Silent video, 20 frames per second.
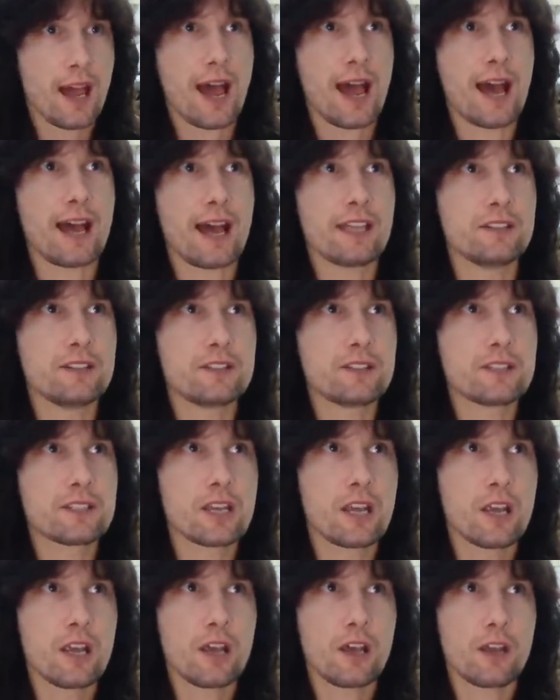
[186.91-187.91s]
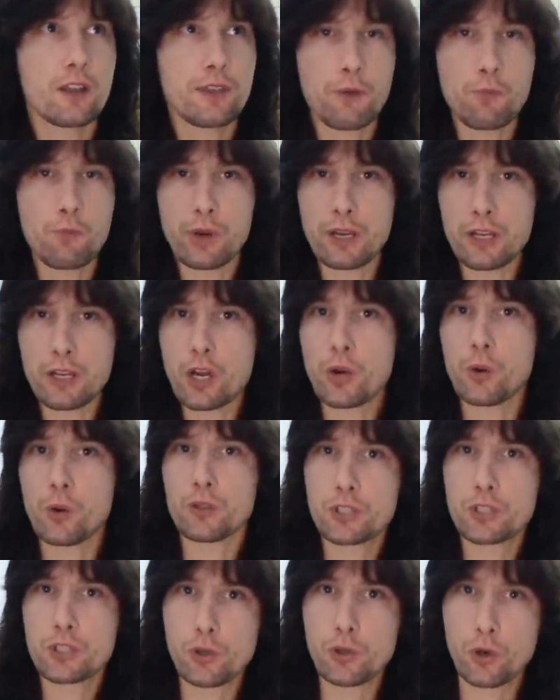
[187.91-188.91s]
And then when you go
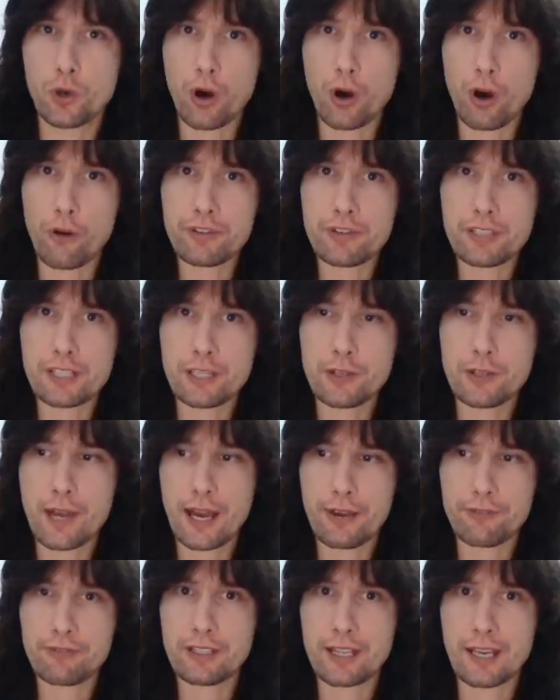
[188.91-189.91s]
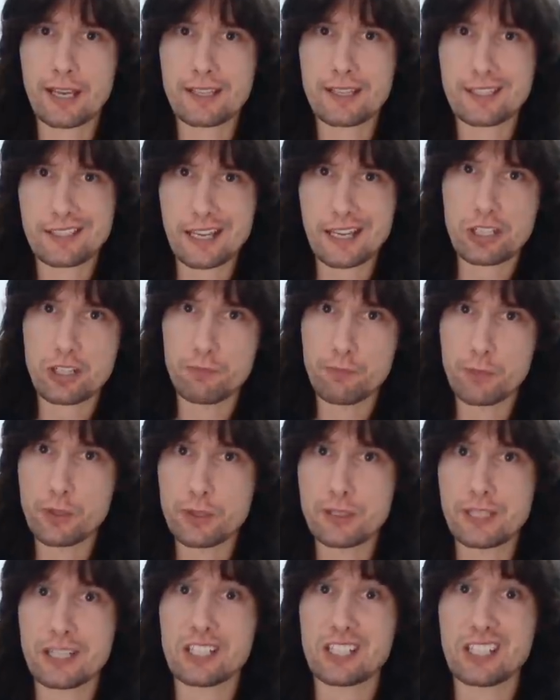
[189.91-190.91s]
on tour, obviously you have to get session
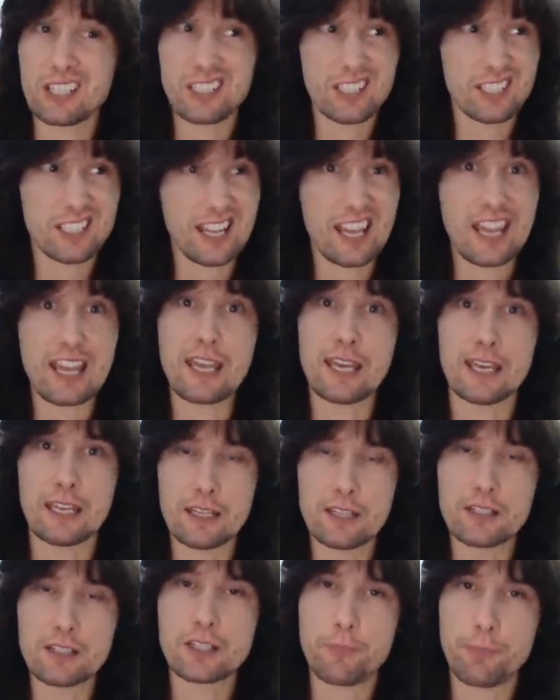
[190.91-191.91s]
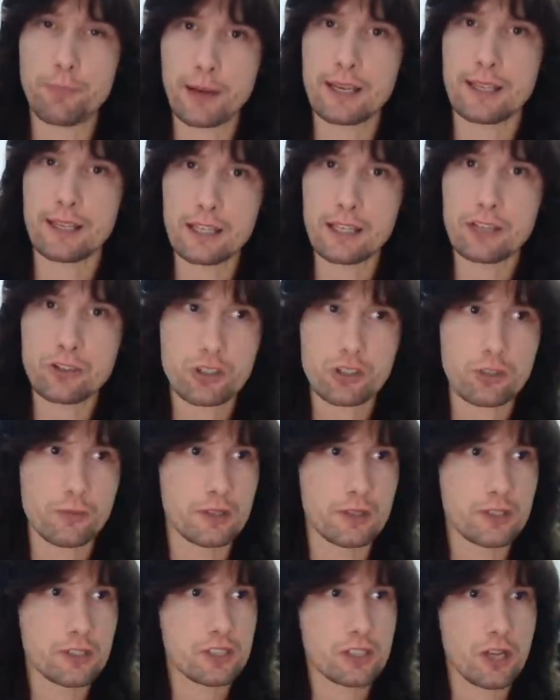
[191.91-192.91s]
musicians in to play the
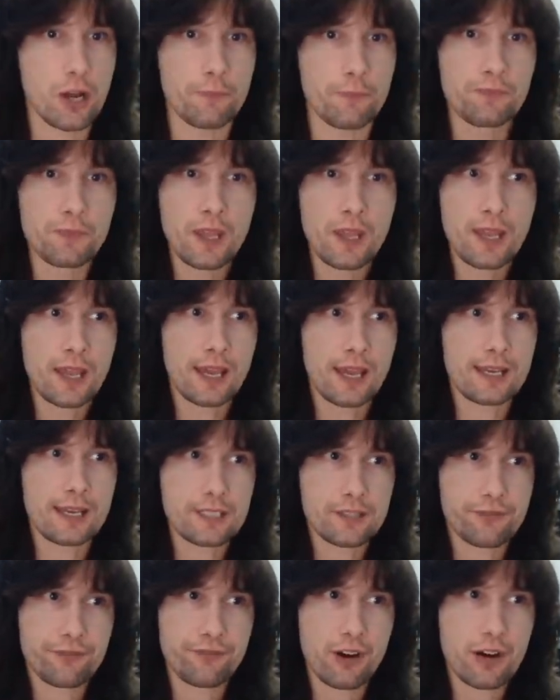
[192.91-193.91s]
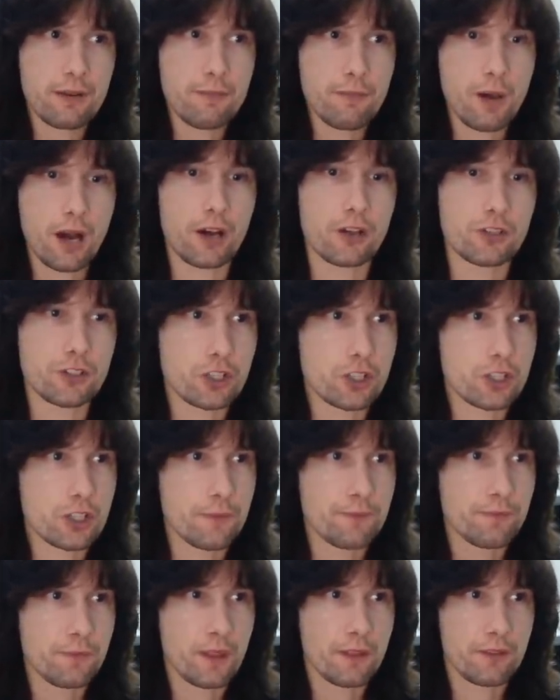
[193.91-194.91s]
instruments. So it is very
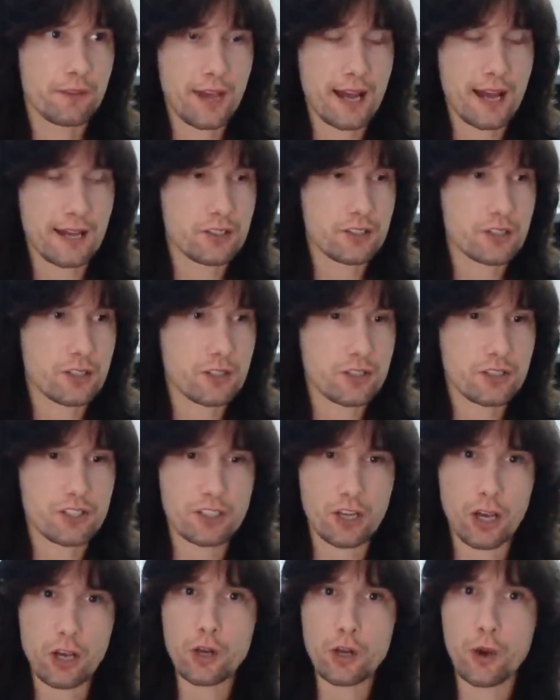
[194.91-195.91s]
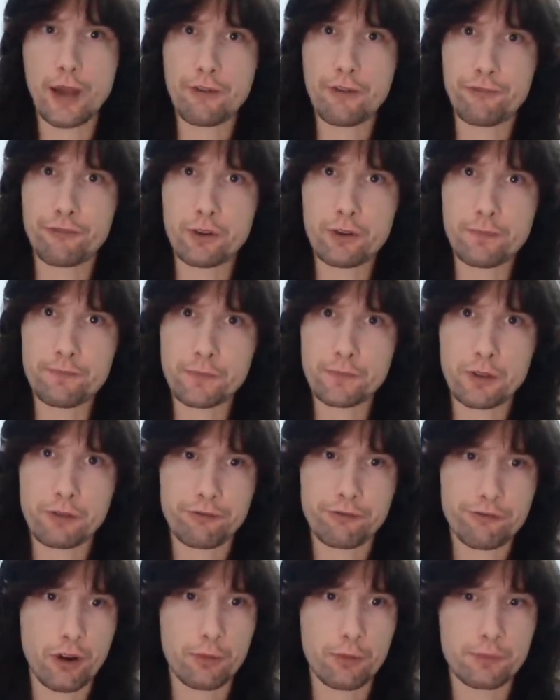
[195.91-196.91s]
much that solo effort
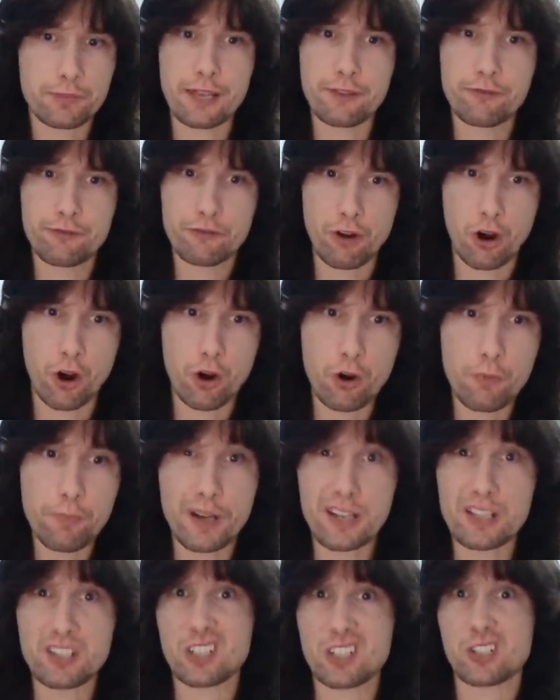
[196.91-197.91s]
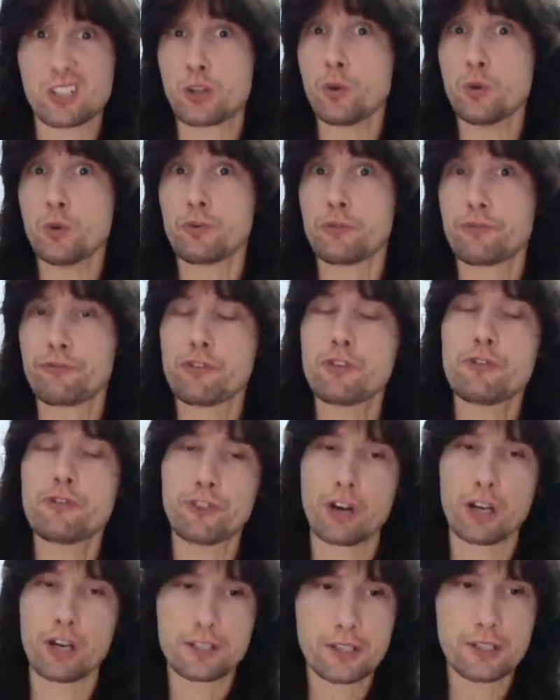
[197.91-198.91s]
from Dave Grohl, but it's just called Foo
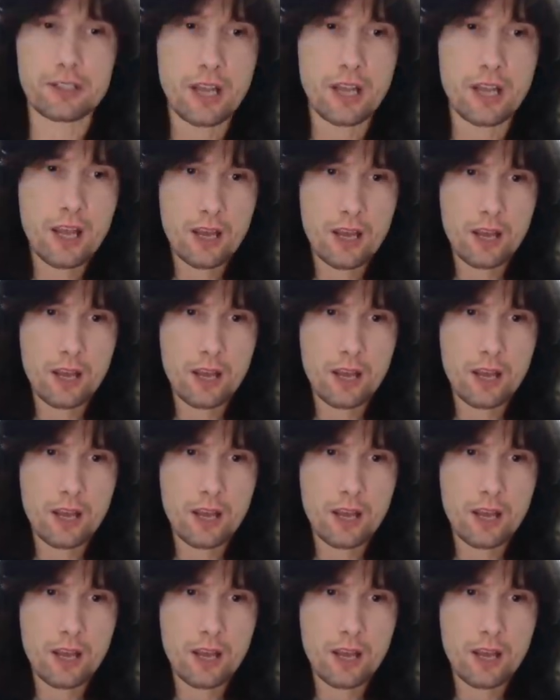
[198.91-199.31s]
Fighters.